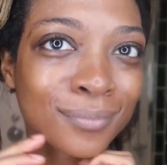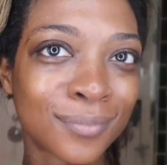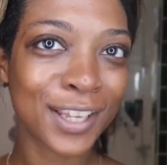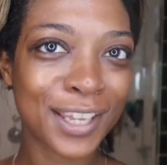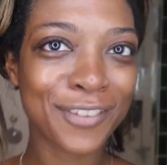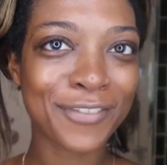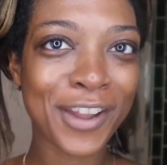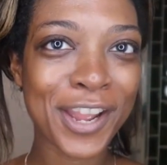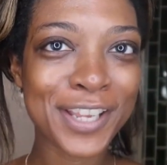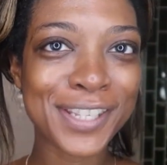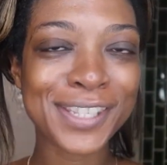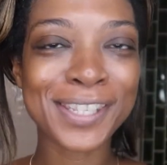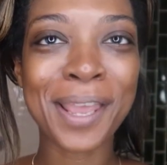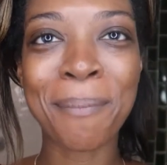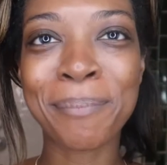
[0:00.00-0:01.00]
Looking very
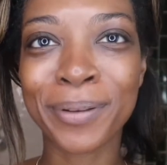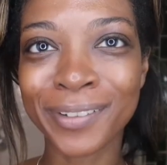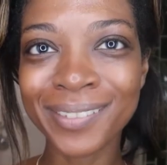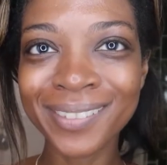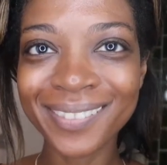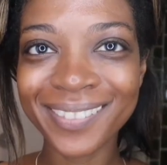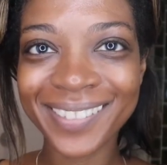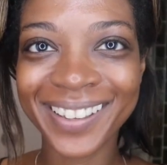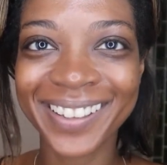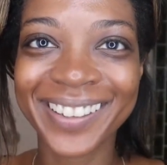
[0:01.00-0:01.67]
supple.